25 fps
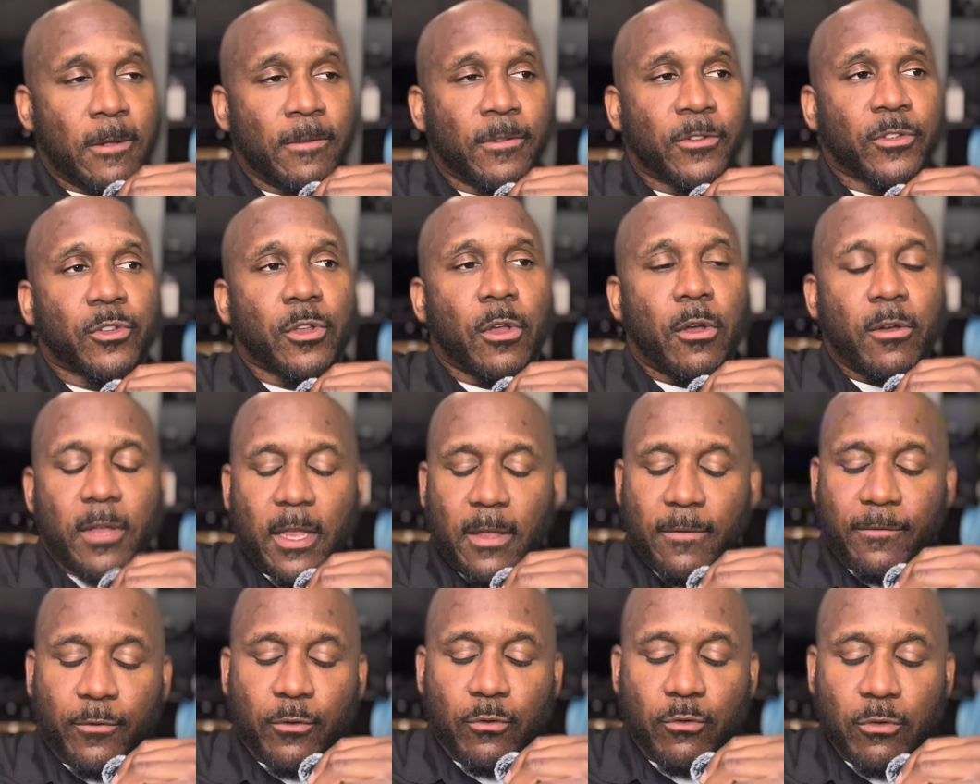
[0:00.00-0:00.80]
So
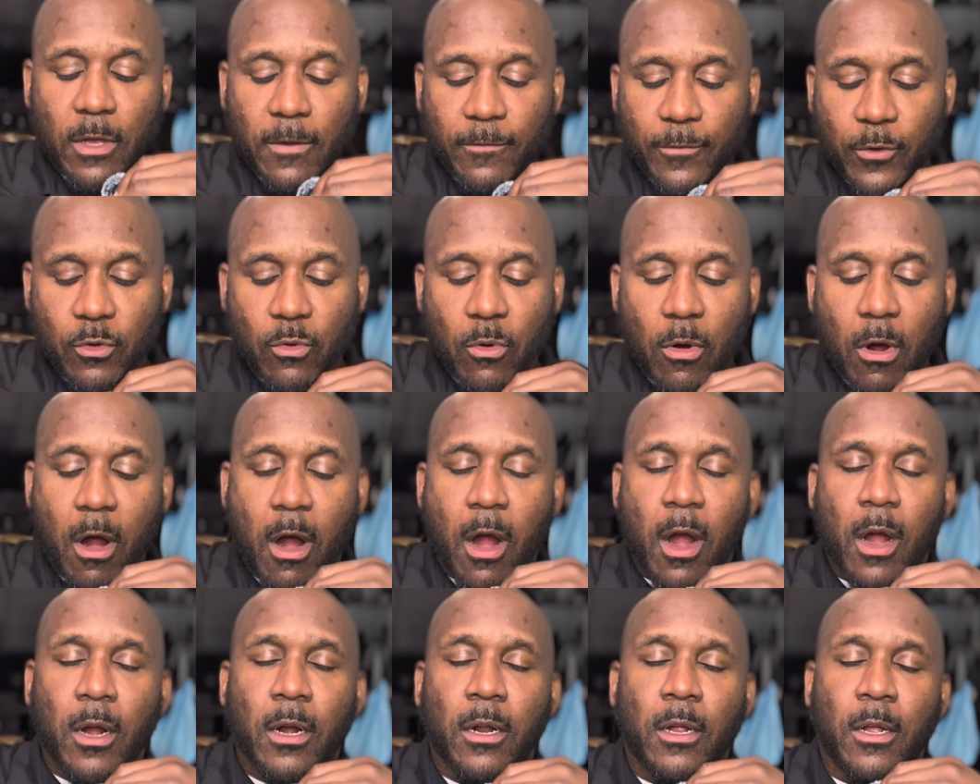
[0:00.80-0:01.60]
if you
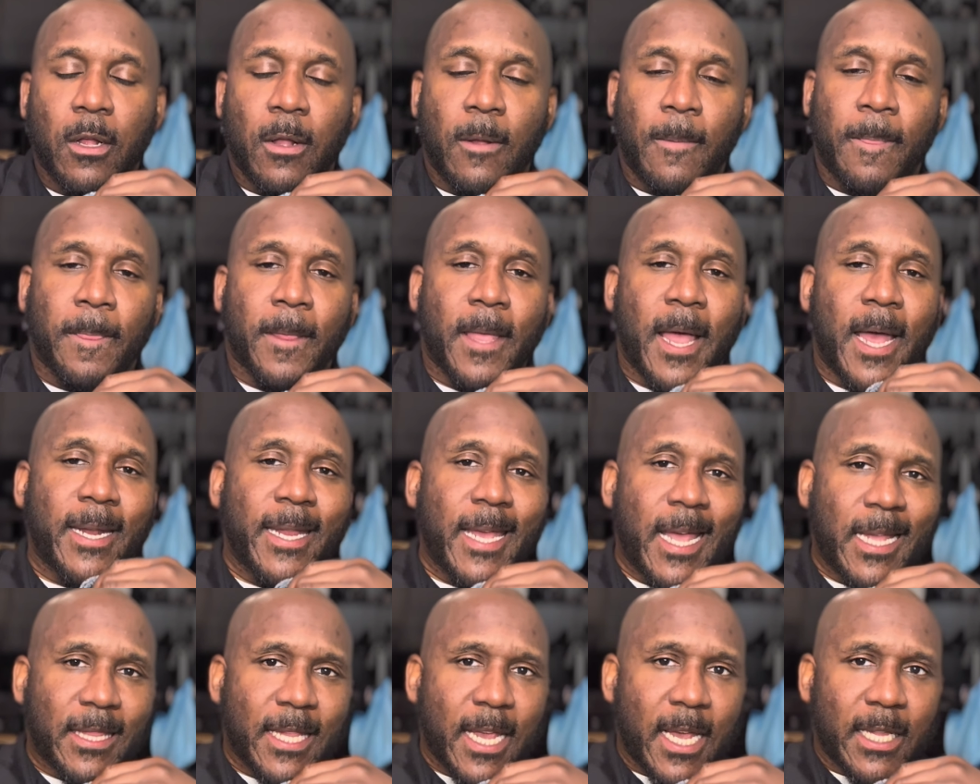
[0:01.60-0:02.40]
are kind
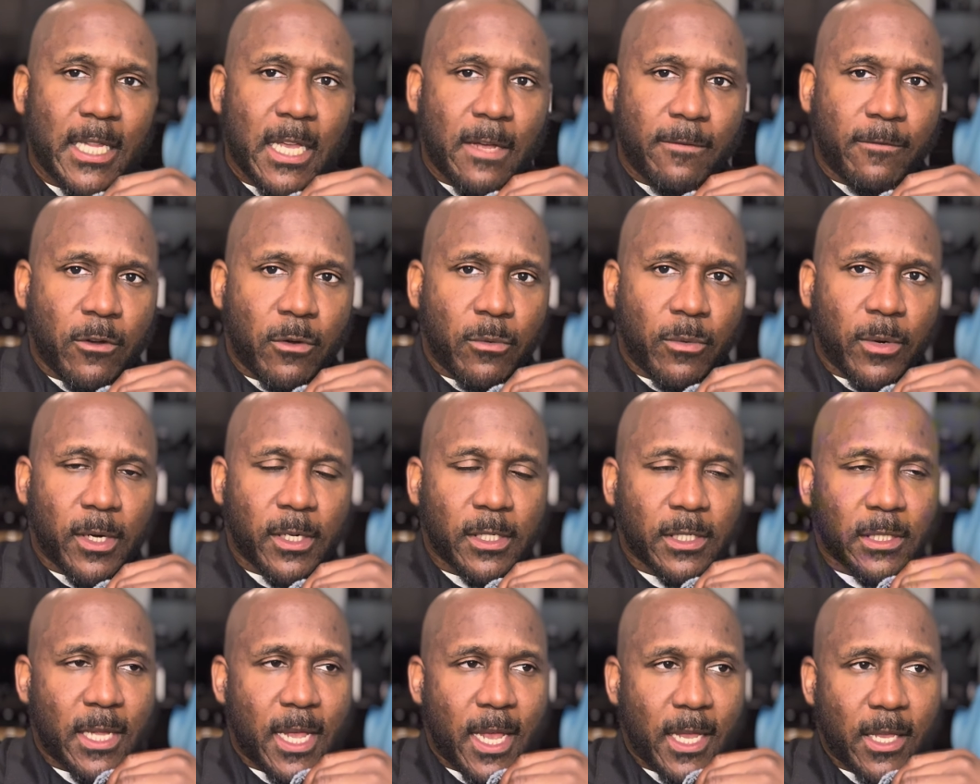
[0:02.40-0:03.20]
of at that level where
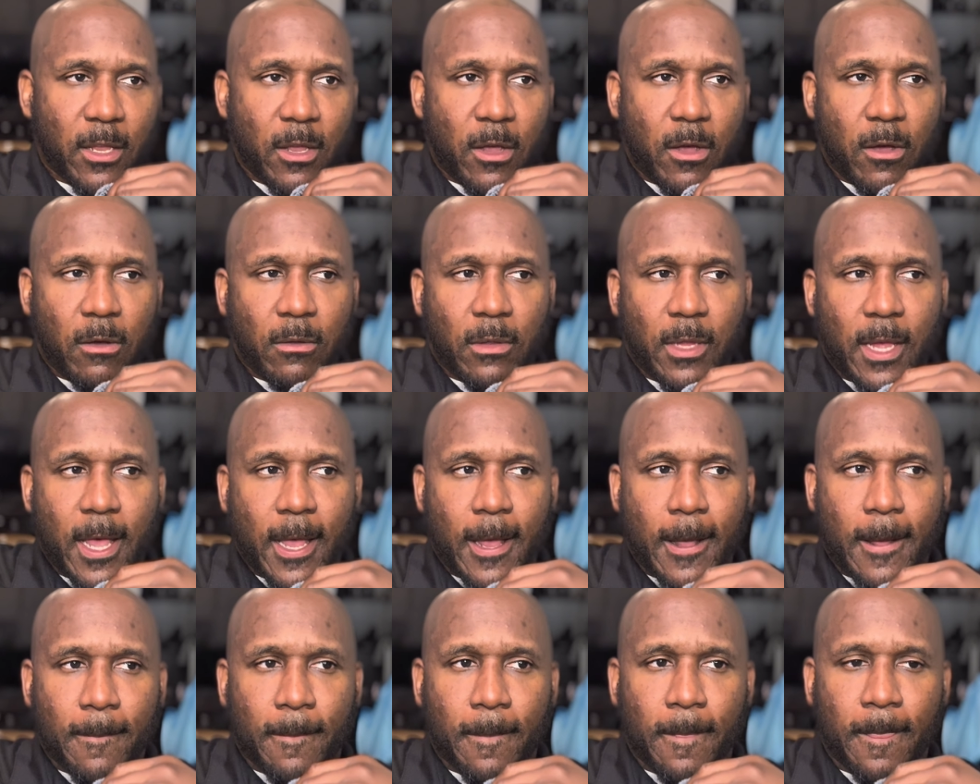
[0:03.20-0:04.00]
it's like, yo,
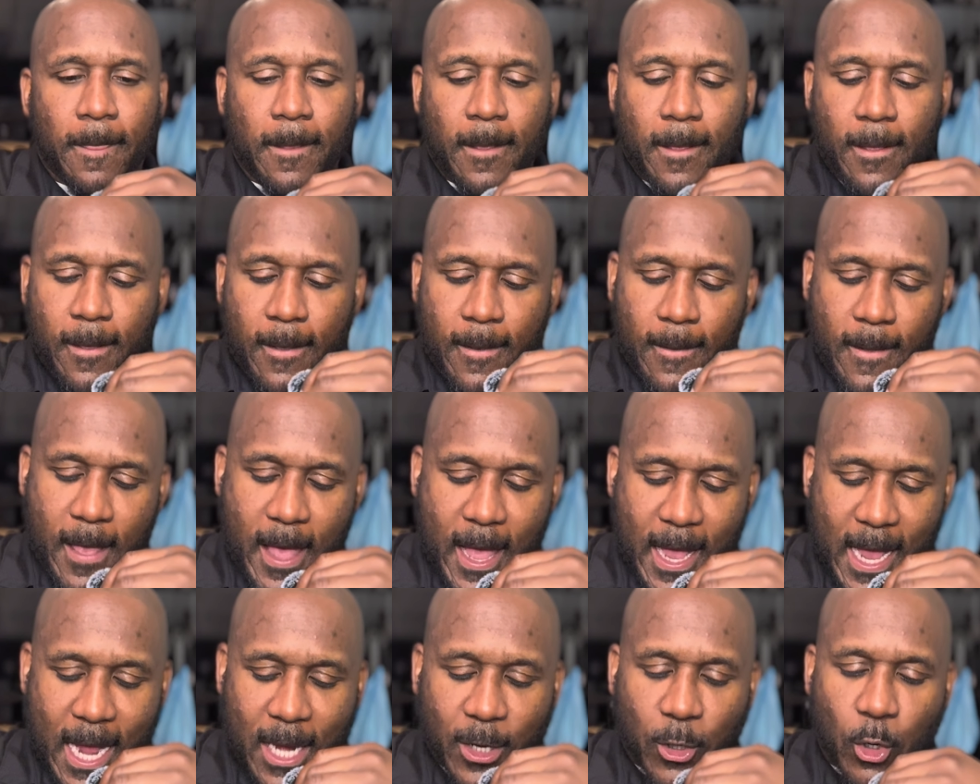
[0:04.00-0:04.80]
like
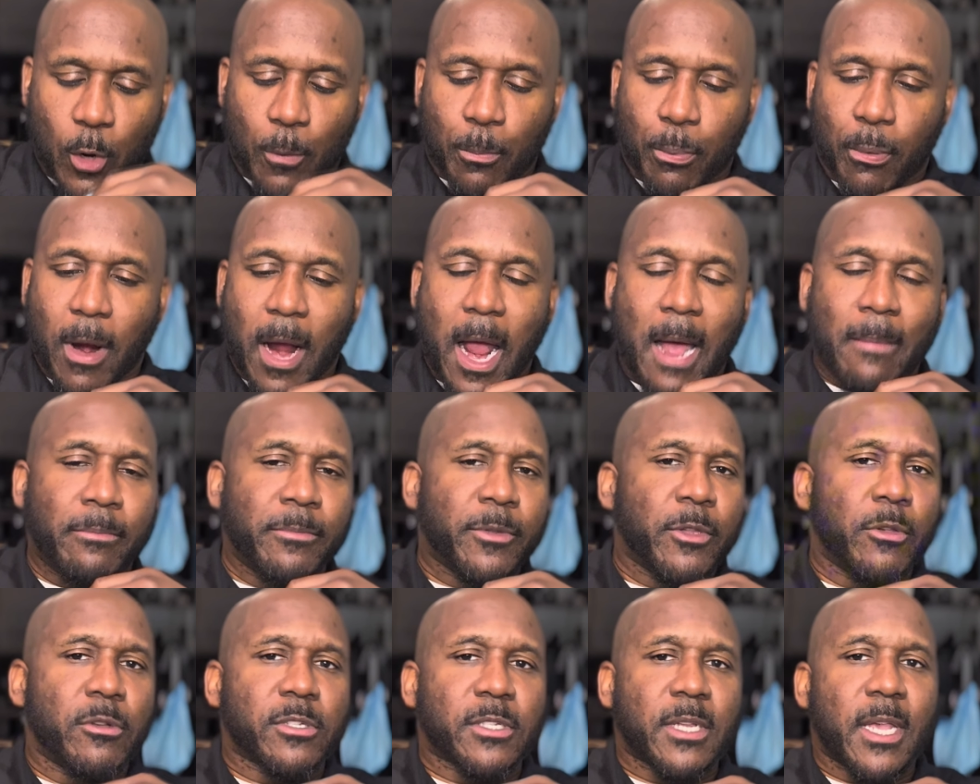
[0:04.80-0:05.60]
I got no
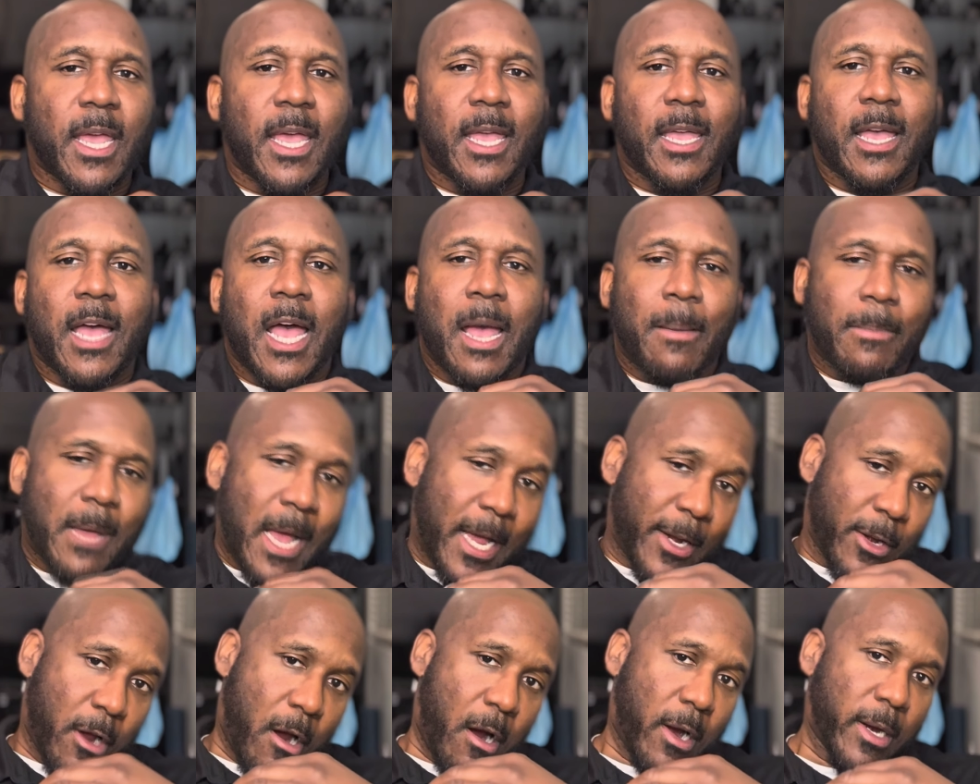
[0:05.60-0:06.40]
problem using AI. I'm
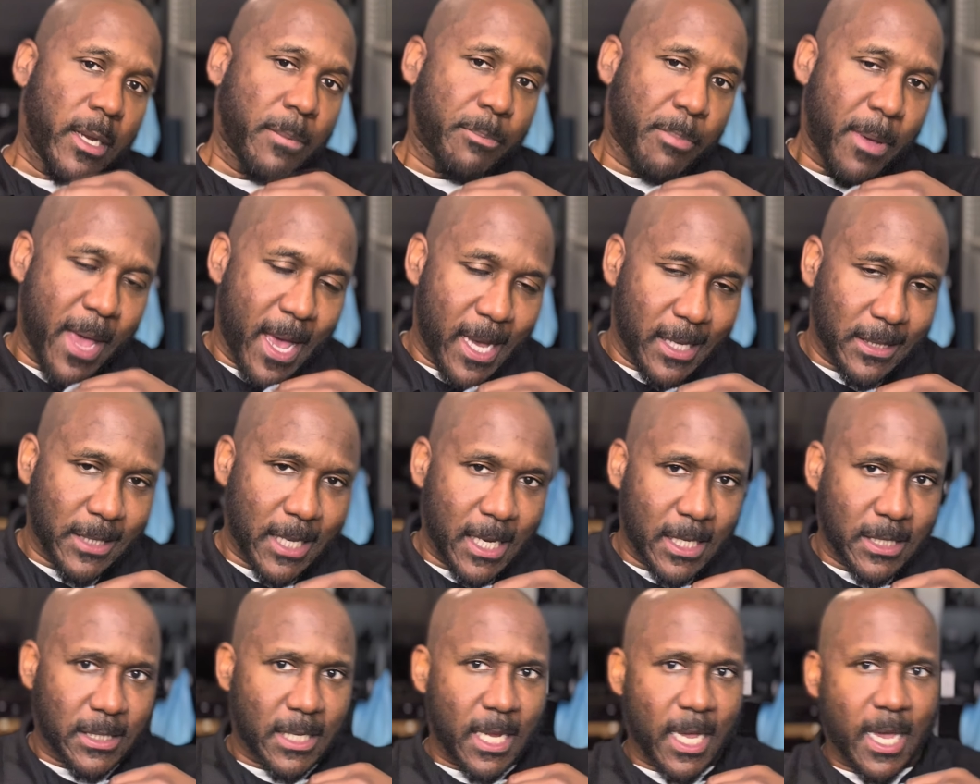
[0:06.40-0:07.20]
kind of already past
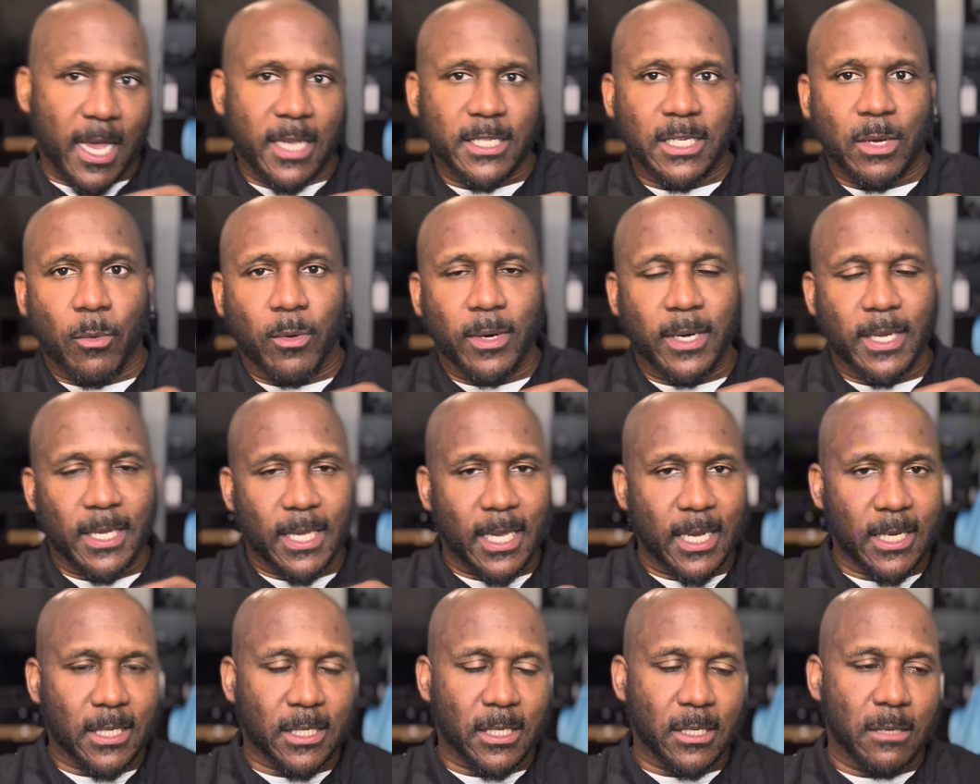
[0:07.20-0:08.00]
that stage. I want to
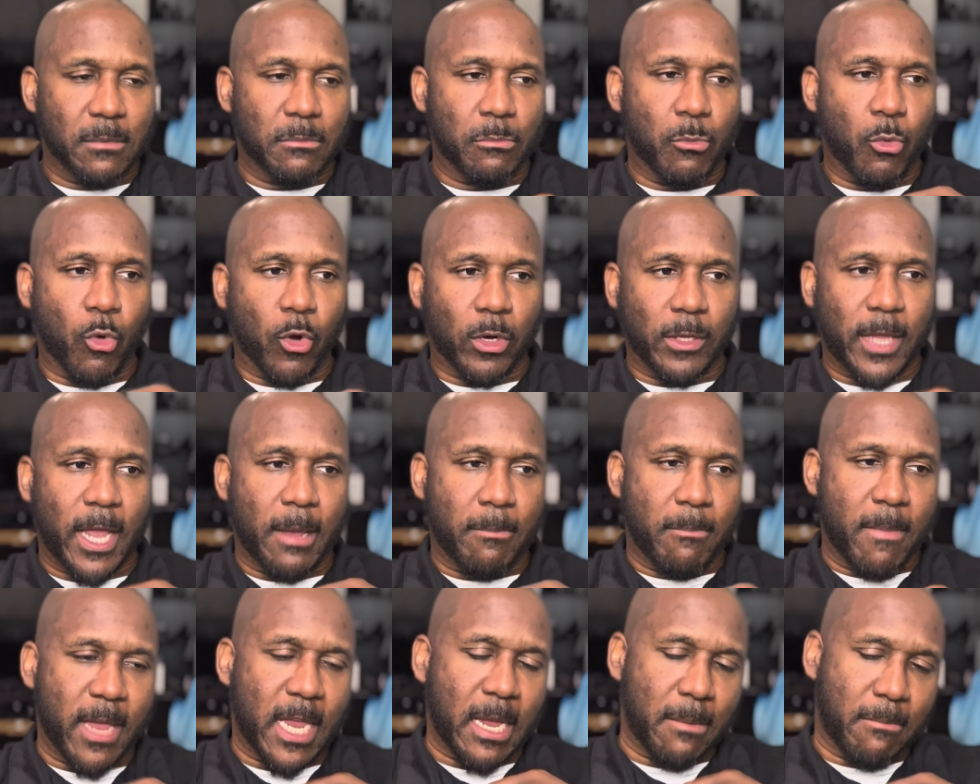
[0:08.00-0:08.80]
get to more like
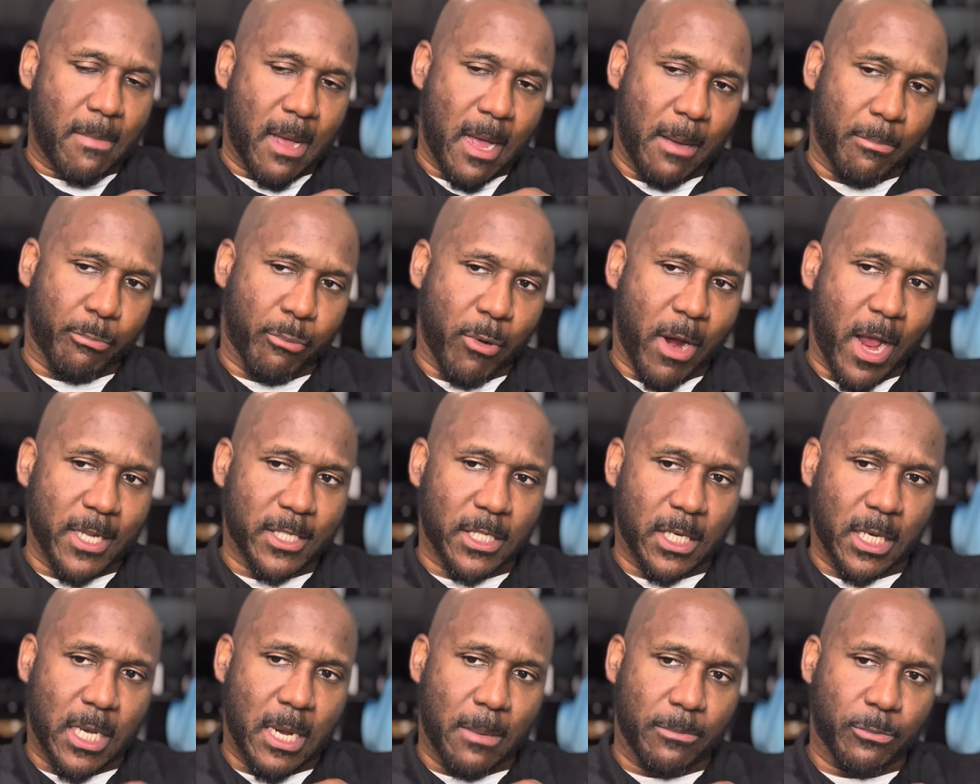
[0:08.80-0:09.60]
making my
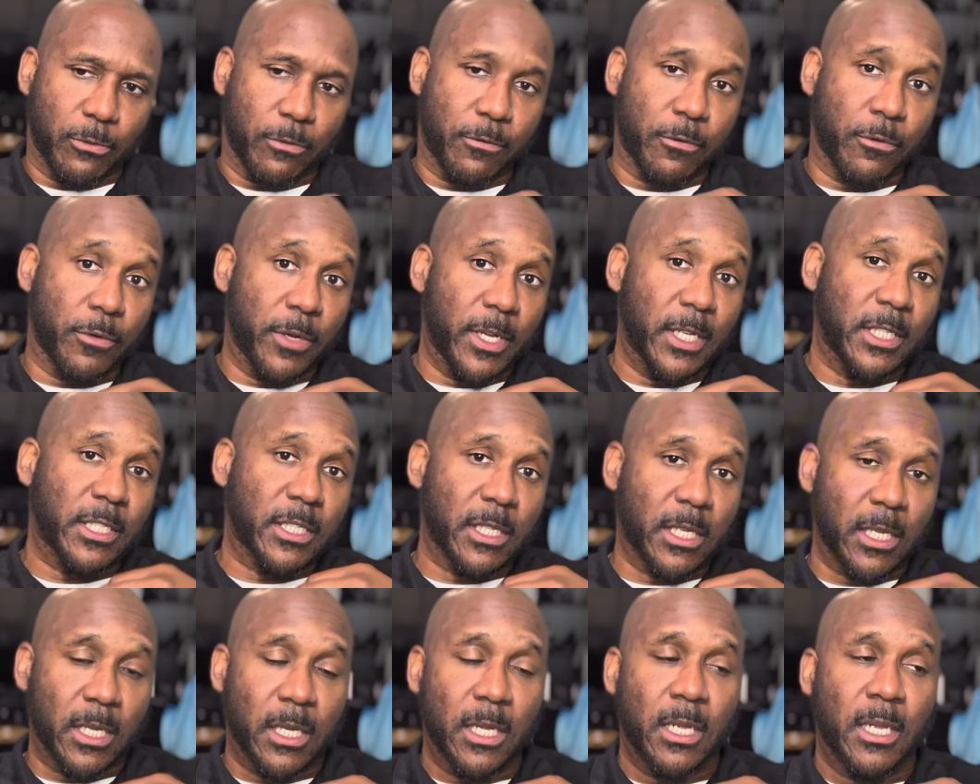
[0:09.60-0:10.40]
project come to
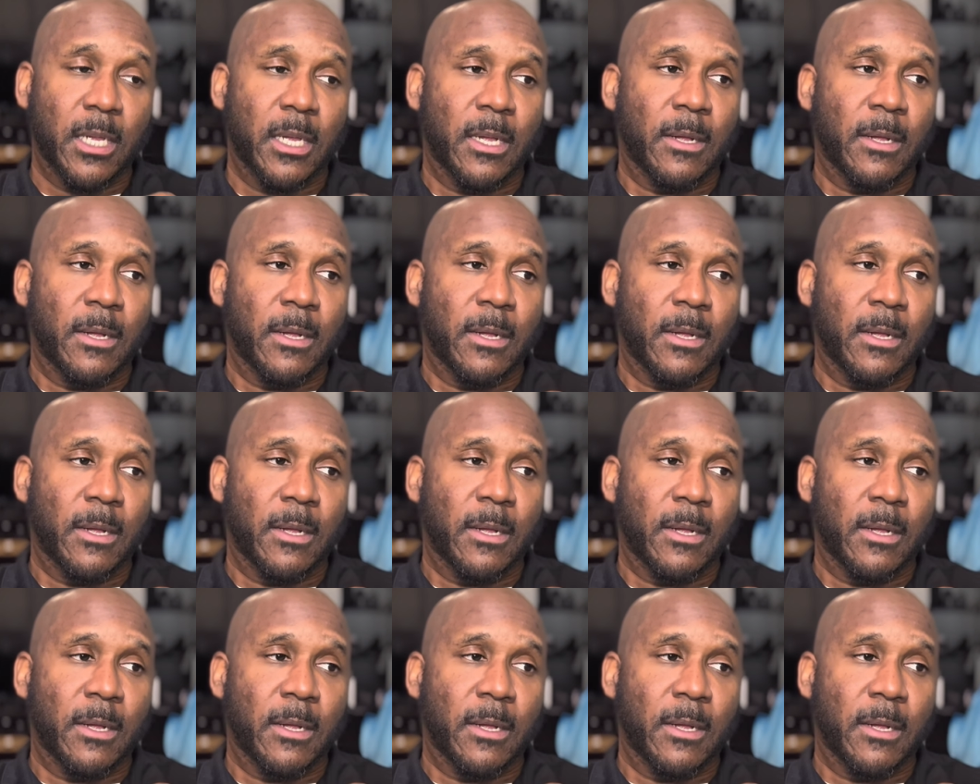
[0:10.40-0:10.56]
fruition.